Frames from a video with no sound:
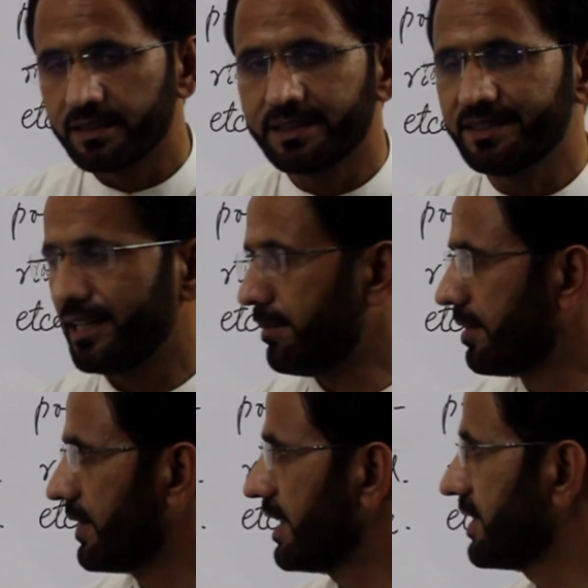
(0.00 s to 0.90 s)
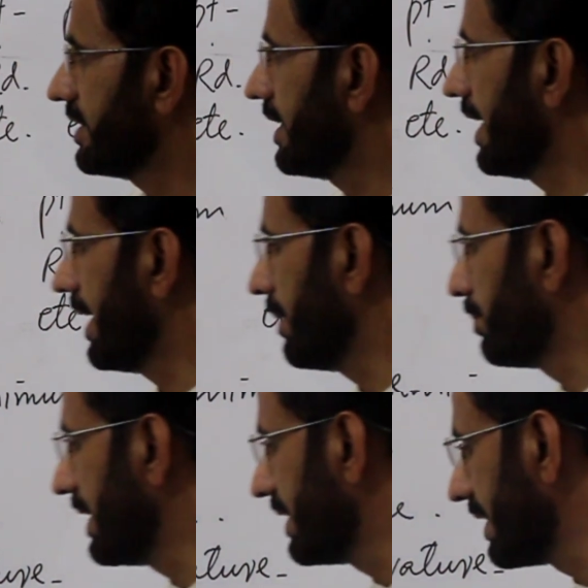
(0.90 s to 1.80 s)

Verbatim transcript: this abbreviation A P